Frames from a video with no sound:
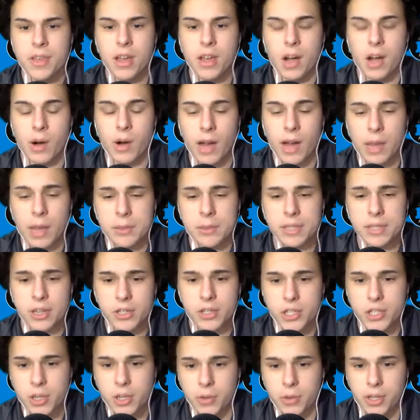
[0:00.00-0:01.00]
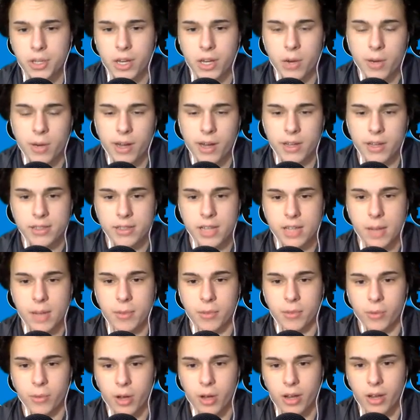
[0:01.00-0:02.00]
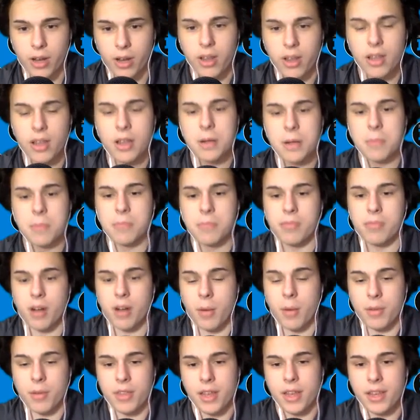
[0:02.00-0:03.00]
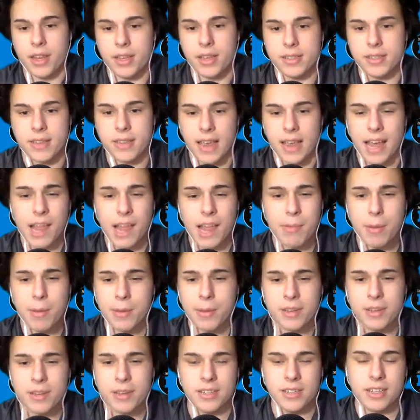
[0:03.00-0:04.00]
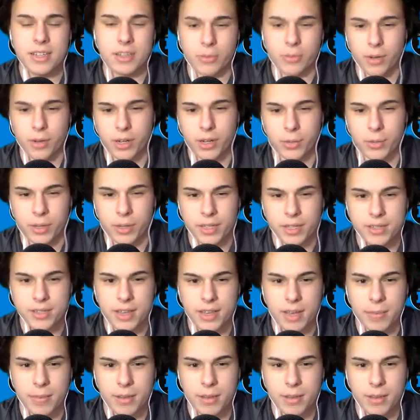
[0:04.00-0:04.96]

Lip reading: Ohio State has shown they know how to stop the run. Problem with that is Alabama doesn't need to run to win this game.